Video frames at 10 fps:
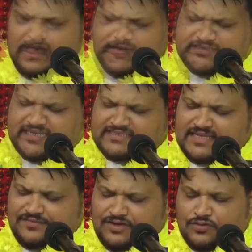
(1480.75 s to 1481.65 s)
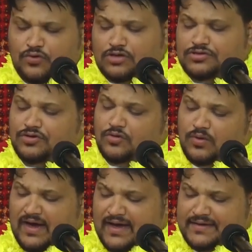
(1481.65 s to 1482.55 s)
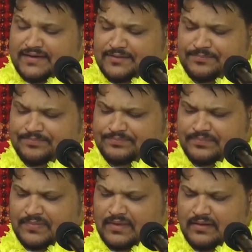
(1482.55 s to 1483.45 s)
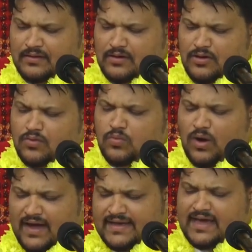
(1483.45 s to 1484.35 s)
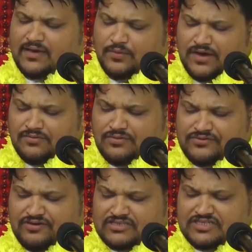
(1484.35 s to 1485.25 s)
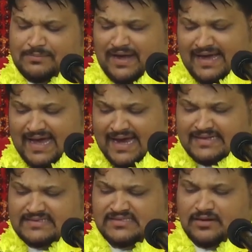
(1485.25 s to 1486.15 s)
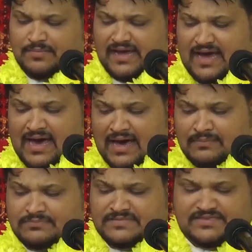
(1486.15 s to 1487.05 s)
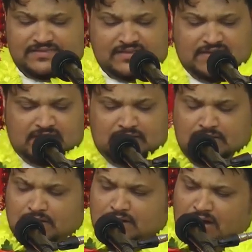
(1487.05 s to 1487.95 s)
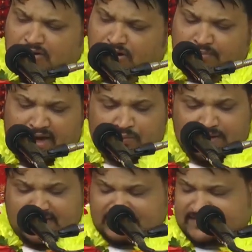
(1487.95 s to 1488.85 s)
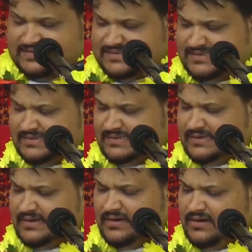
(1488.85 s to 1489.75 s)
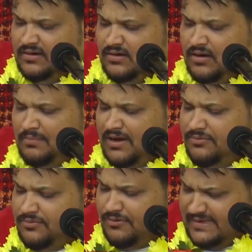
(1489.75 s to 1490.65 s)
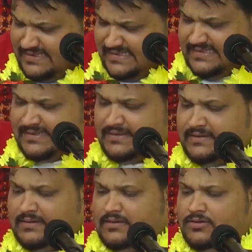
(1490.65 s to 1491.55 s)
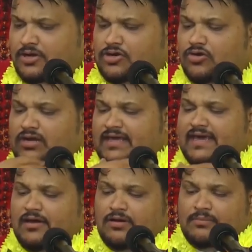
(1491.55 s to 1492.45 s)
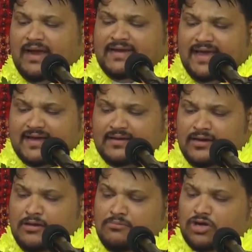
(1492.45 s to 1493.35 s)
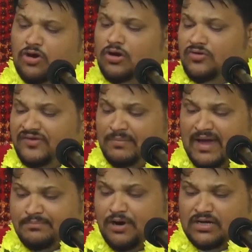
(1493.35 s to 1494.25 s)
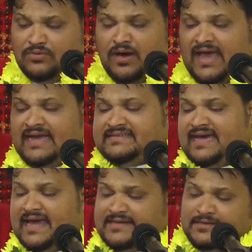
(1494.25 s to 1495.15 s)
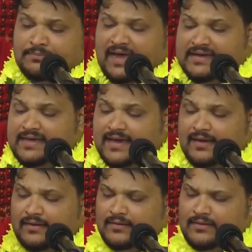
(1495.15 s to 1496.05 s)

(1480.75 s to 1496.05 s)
He says, Devi, you want to know why? Why I wear Rudraksha on my hands, on my arms, around my waist, on my wrist, not only here around my neck, but all over my body while I tie it on my hair.